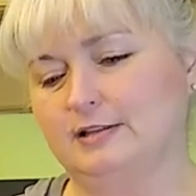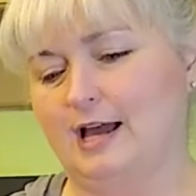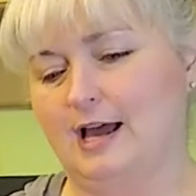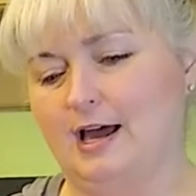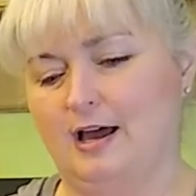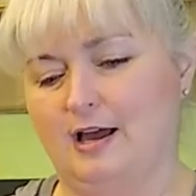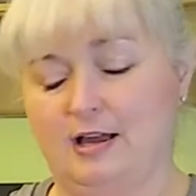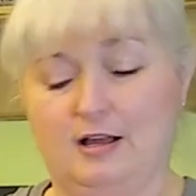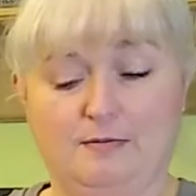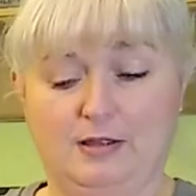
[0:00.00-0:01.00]

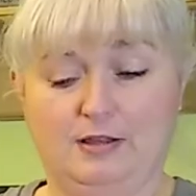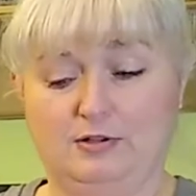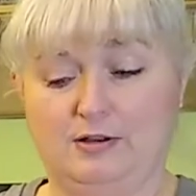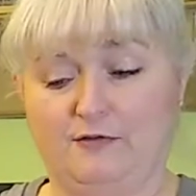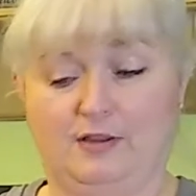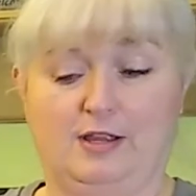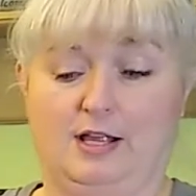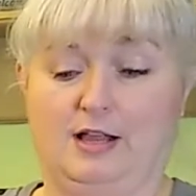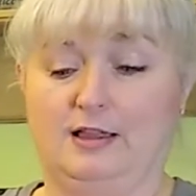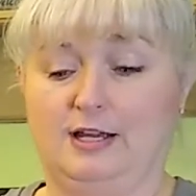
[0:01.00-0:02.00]
I mean, they're
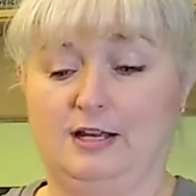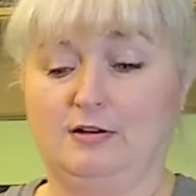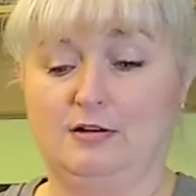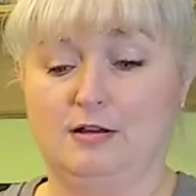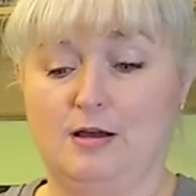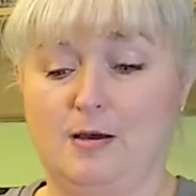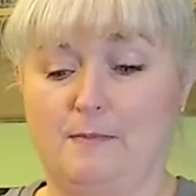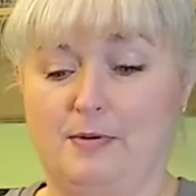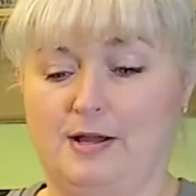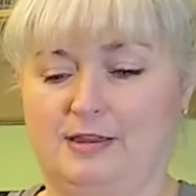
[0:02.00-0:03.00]
definitely cleaner,
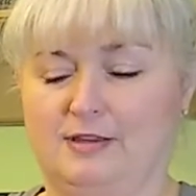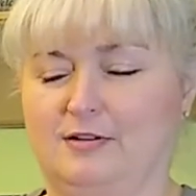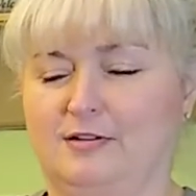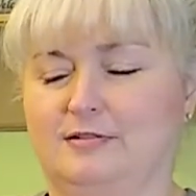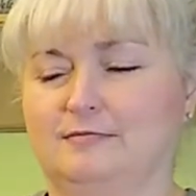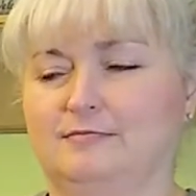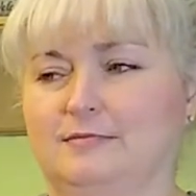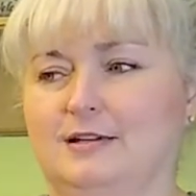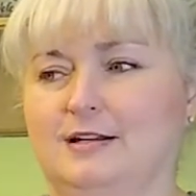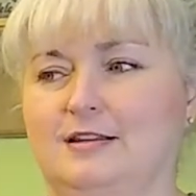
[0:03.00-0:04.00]
but they're
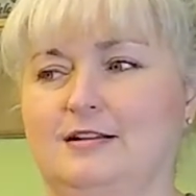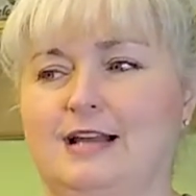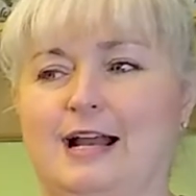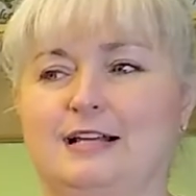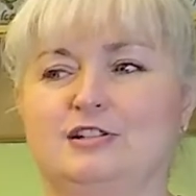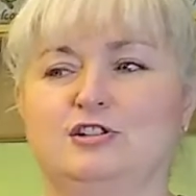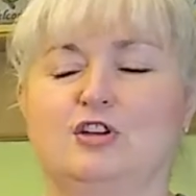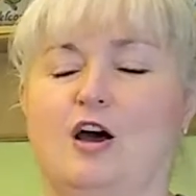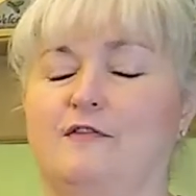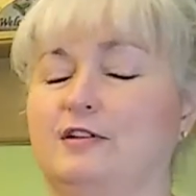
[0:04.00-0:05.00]
not as
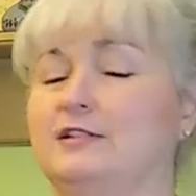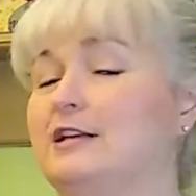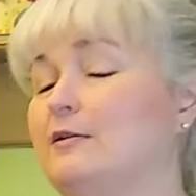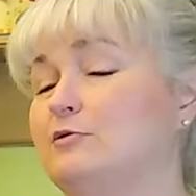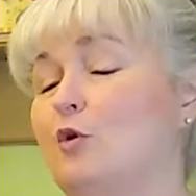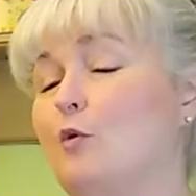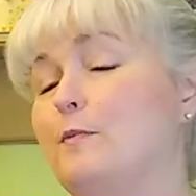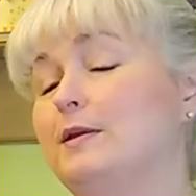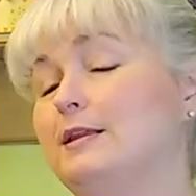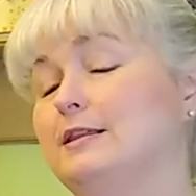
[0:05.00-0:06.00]
soft as I was
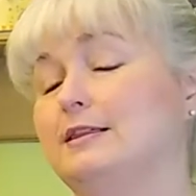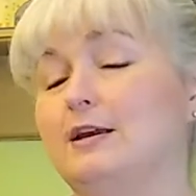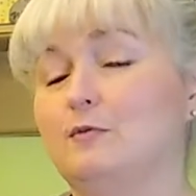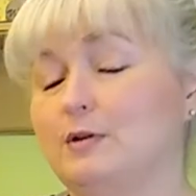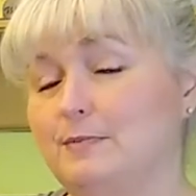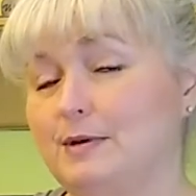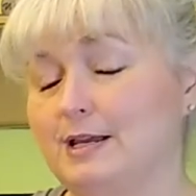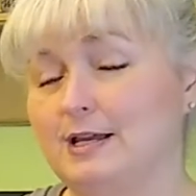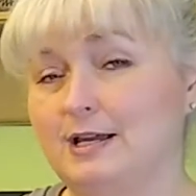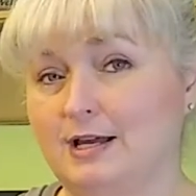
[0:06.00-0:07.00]
hoping that they would
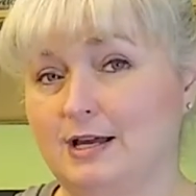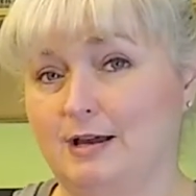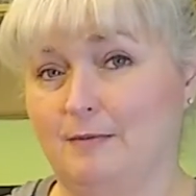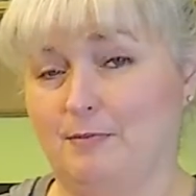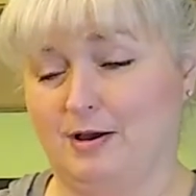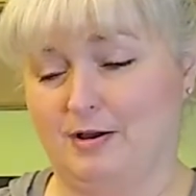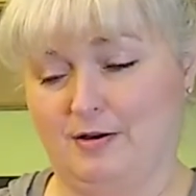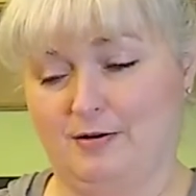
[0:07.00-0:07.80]
be. But